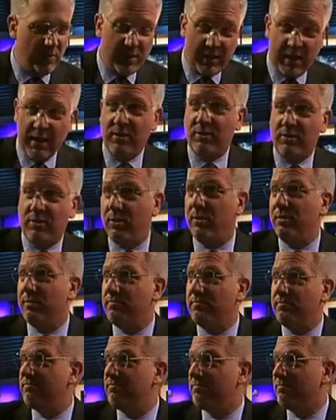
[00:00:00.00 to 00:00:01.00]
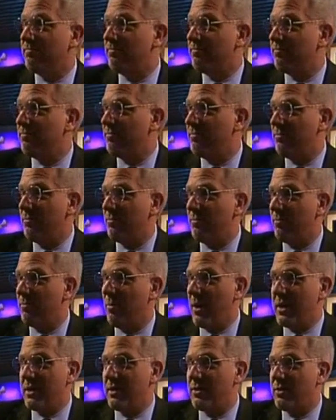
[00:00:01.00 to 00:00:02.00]
We'll get to
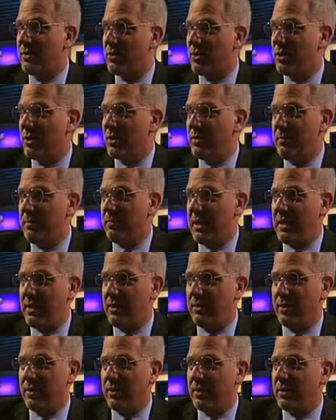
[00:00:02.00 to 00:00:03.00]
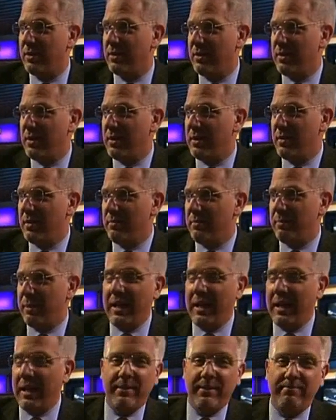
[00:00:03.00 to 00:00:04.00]
what should be your
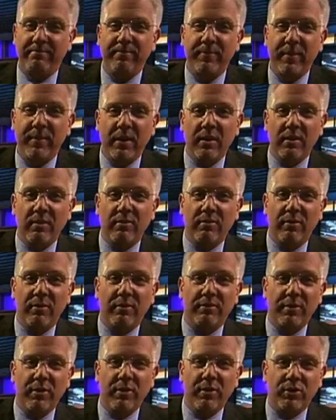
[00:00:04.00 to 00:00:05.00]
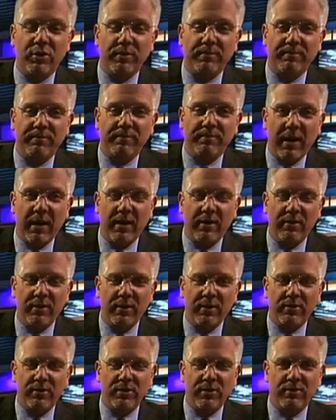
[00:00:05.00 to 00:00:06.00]
plan for the future. How
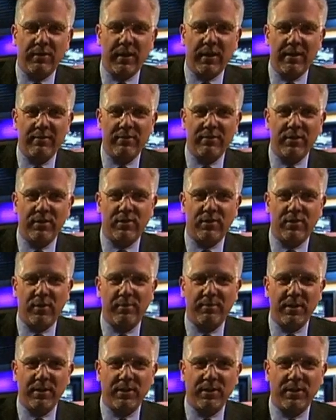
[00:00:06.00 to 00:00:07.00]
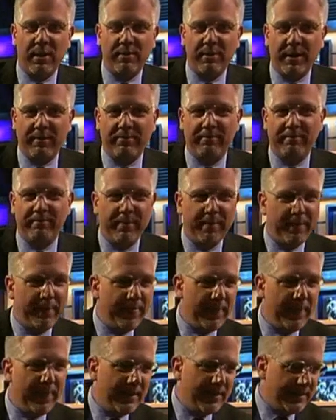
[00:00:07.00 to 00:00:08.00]
do you survive the storm that's coming?
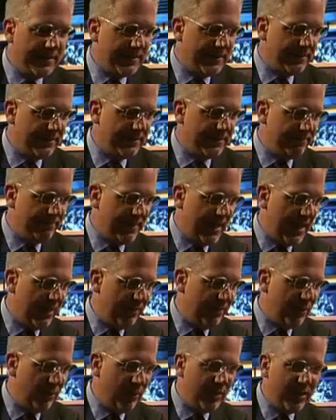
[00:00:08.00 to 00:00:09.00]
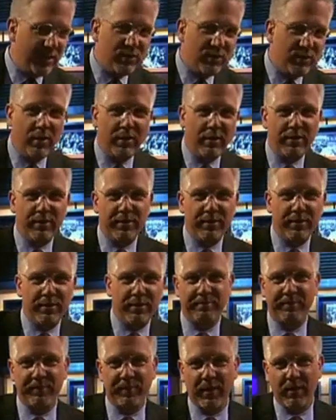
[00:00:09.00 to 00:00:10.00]
Take it for what it's worth.
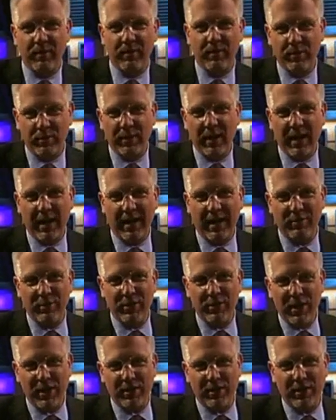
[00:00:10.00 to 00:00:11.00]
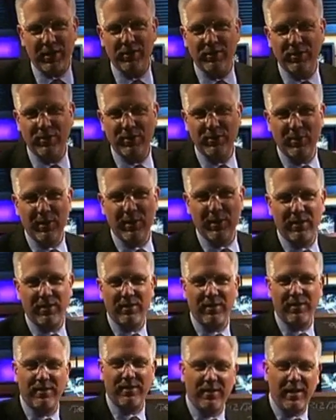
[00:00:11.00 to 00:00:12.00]
We'll do that after we check the news
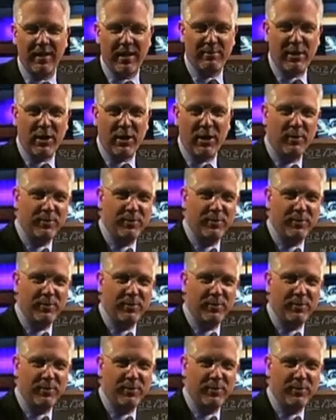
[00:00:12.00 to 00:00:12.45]
with Amy